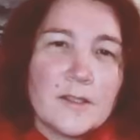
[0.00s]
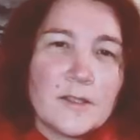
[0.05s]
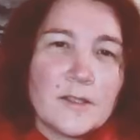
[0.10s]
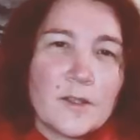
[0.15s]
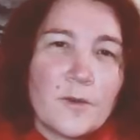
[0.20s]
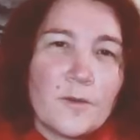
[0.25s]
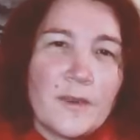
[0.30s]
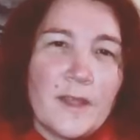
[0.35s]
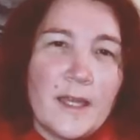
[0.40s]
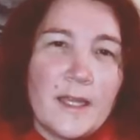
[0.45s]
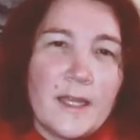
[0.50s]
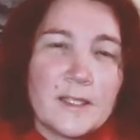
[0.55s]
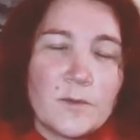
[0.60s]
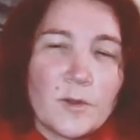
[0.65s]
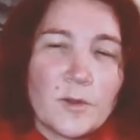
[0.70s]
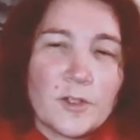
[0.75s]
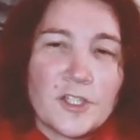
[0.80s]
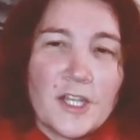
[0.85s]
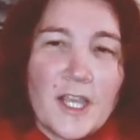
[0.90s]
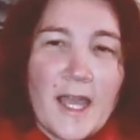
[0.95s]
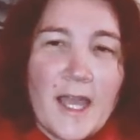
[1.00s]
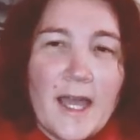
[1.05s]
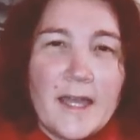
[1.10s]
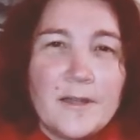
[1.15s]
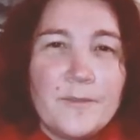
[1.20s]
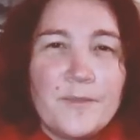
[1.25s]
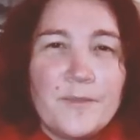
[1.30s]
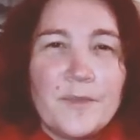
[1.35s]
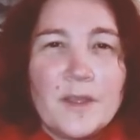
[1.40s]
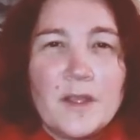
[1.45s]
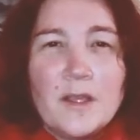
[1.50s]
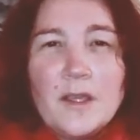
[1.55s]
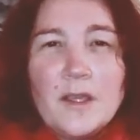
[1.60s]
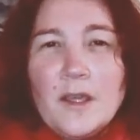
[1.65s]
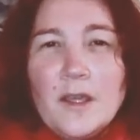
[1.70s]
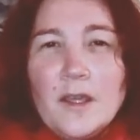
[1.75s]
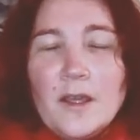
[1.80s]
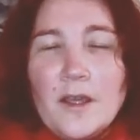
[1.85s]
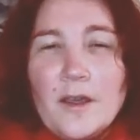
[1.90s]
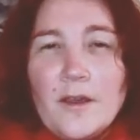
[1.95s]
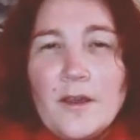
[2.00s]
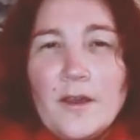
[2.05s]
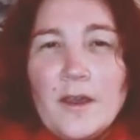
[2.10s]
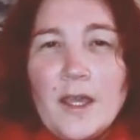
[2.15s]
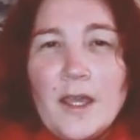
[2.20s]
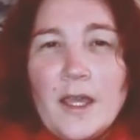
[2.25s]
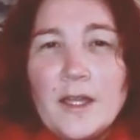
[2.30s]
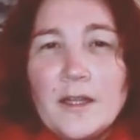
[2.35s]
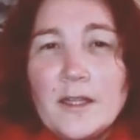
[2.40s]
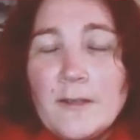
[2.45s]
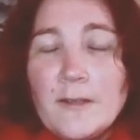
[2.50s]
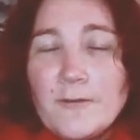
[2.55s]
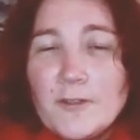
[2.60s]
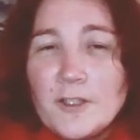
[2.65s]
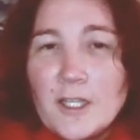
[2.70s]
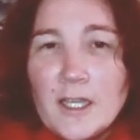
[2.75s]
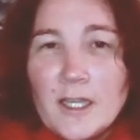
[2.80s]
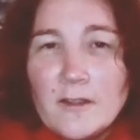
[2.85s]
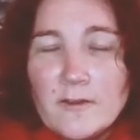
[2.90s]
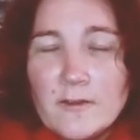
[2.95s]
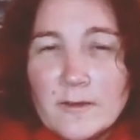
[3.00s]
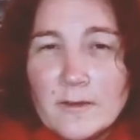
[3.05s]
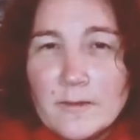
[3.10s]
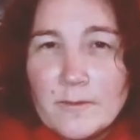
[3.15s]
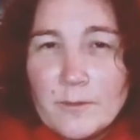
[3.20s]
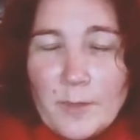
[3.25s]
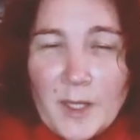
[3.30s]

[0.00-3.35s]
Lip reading: So that is what she add. And if she has